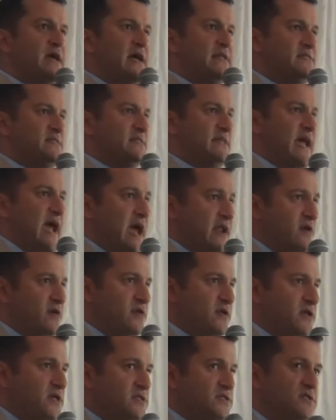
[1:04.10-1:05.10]
that
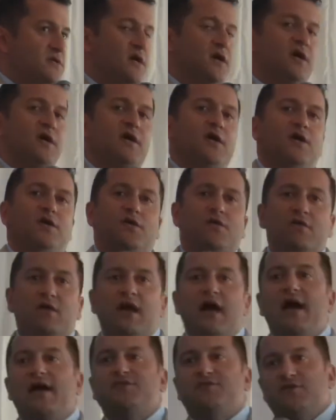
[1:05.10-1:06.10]
scatteredness, you
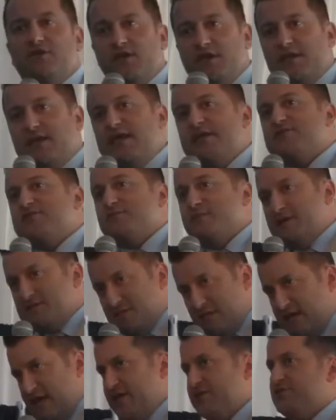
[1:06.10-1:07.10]
guys are going to get some
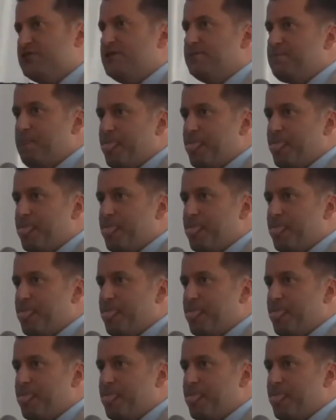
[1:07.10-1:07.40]
education,